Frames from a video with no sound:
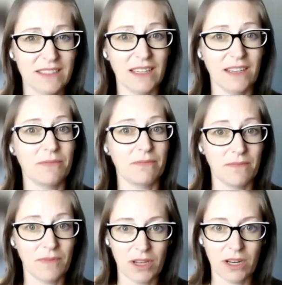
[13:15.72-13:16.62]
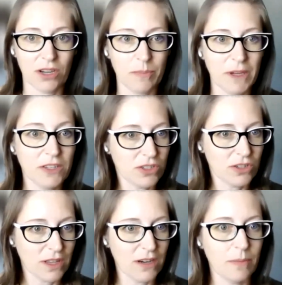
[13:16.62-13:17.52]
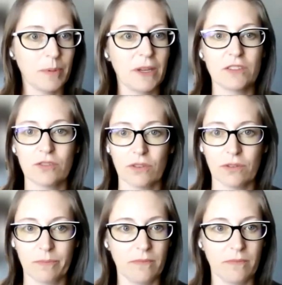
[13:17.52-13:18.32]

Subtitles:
see an occupational therapist or